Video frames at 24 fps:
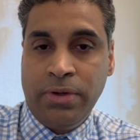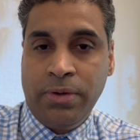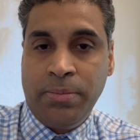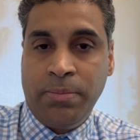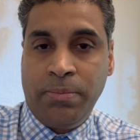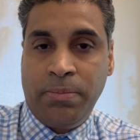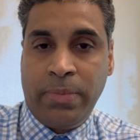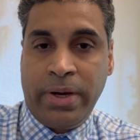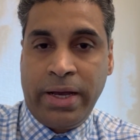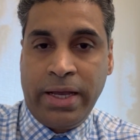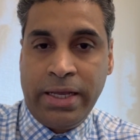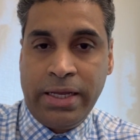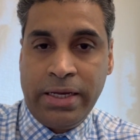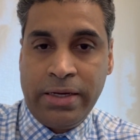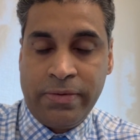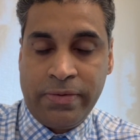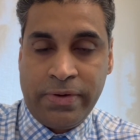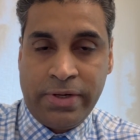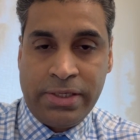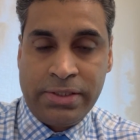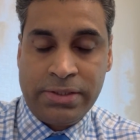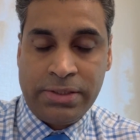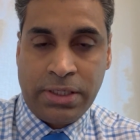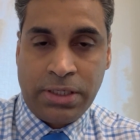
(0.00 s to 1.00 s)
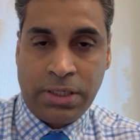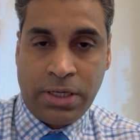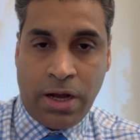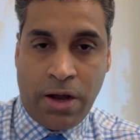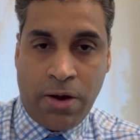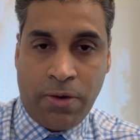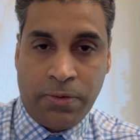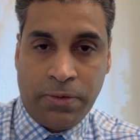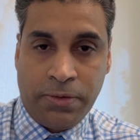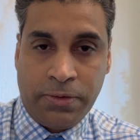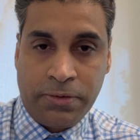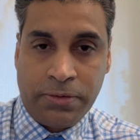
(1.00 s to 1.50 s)
My ERAS
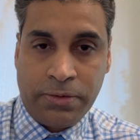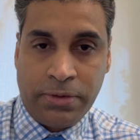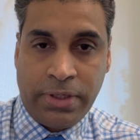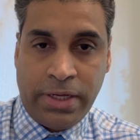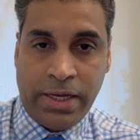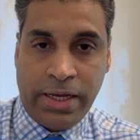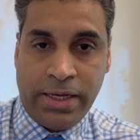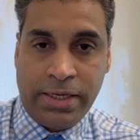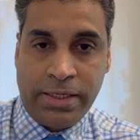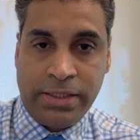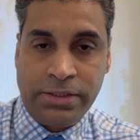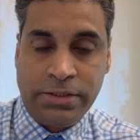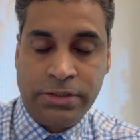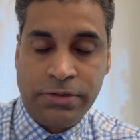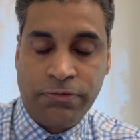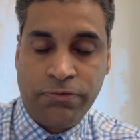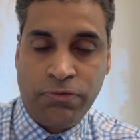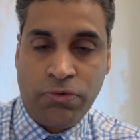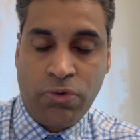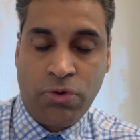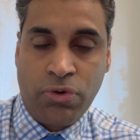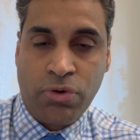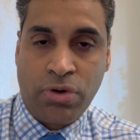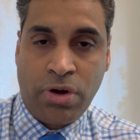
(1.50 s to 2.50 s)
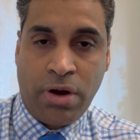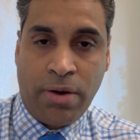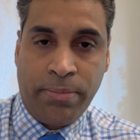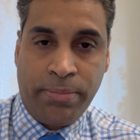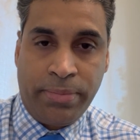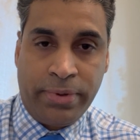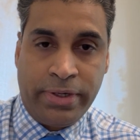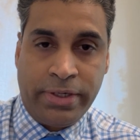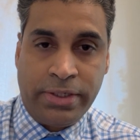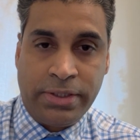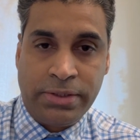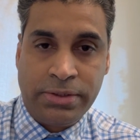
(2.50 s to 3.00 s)
account has 4
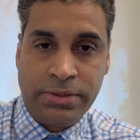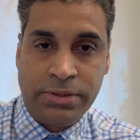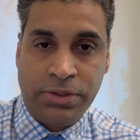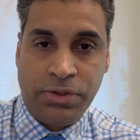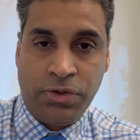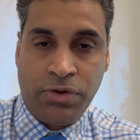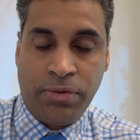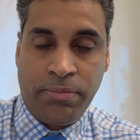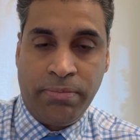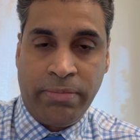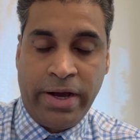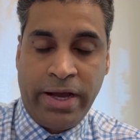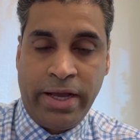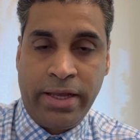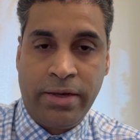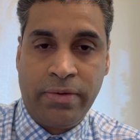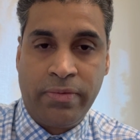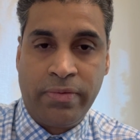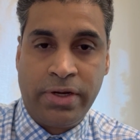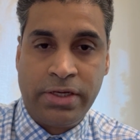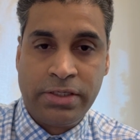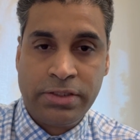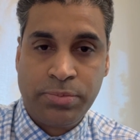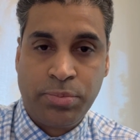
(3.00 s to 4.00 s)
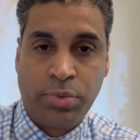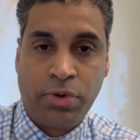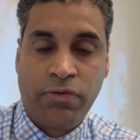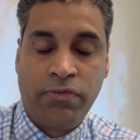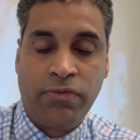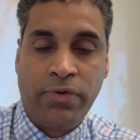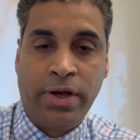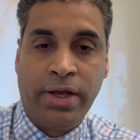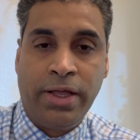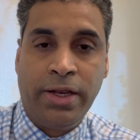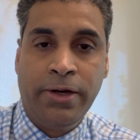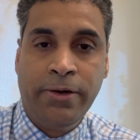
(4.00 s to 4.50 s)
components: your My ERAS
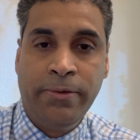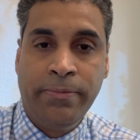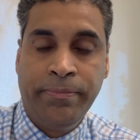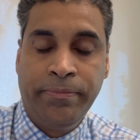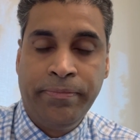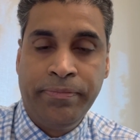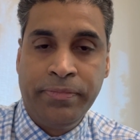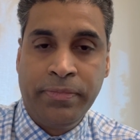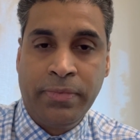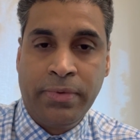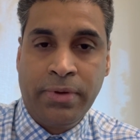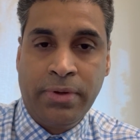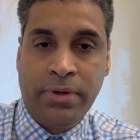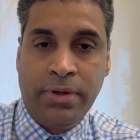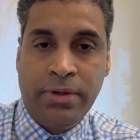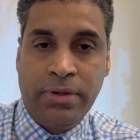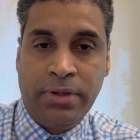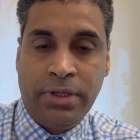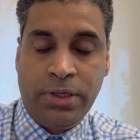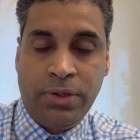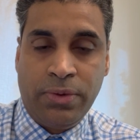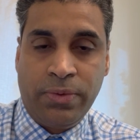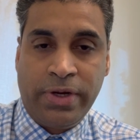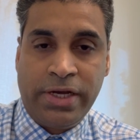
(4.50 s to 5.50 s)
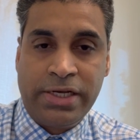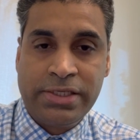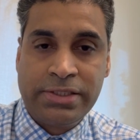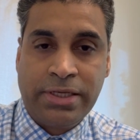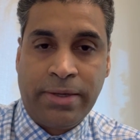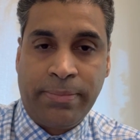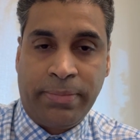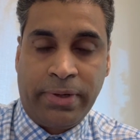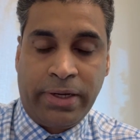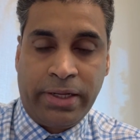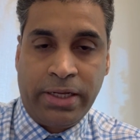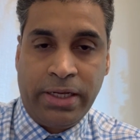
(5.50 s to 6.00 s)
profile, ERAS
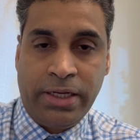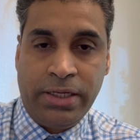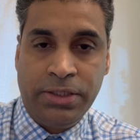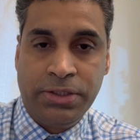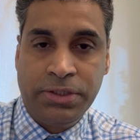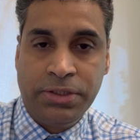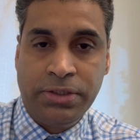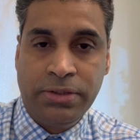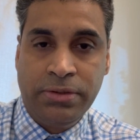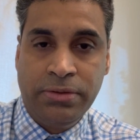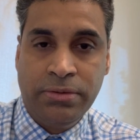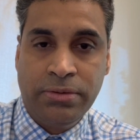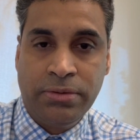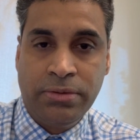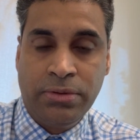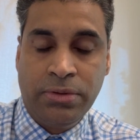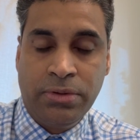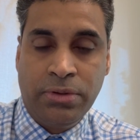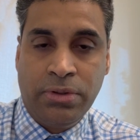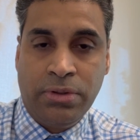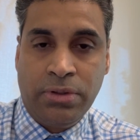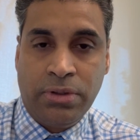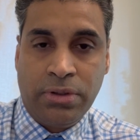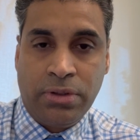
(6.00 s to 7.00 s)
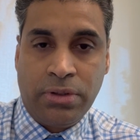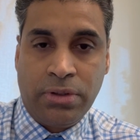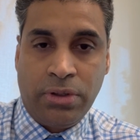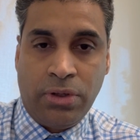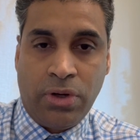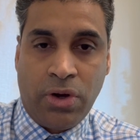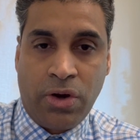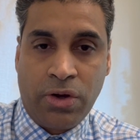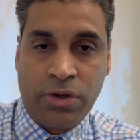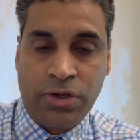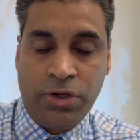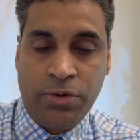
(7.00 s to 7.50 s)
application,
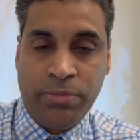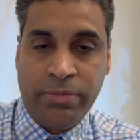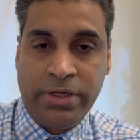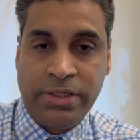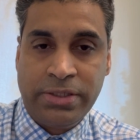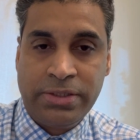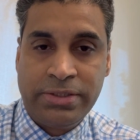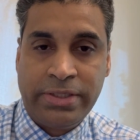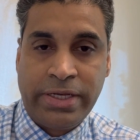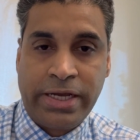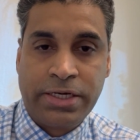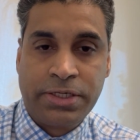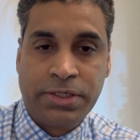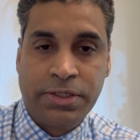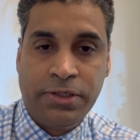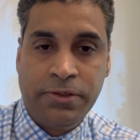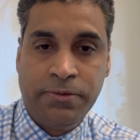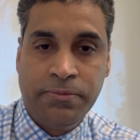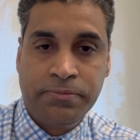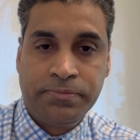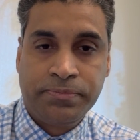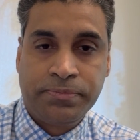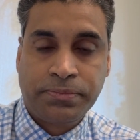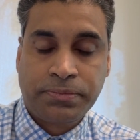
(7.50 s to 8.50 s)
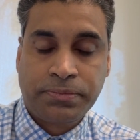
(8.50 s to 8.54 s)
document section,